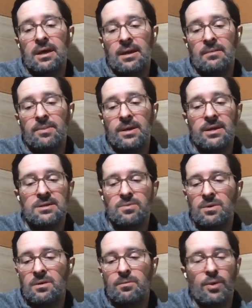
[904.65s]
and
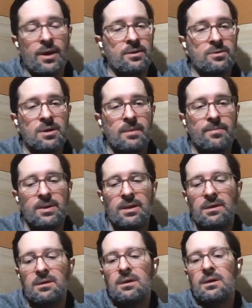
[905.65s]
because we were a brand new
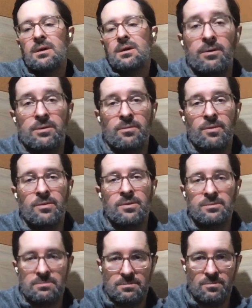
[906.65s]
company, partner that we
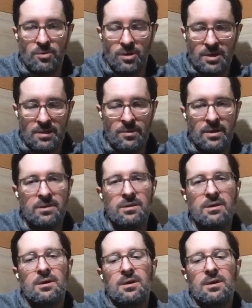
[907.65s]
were working with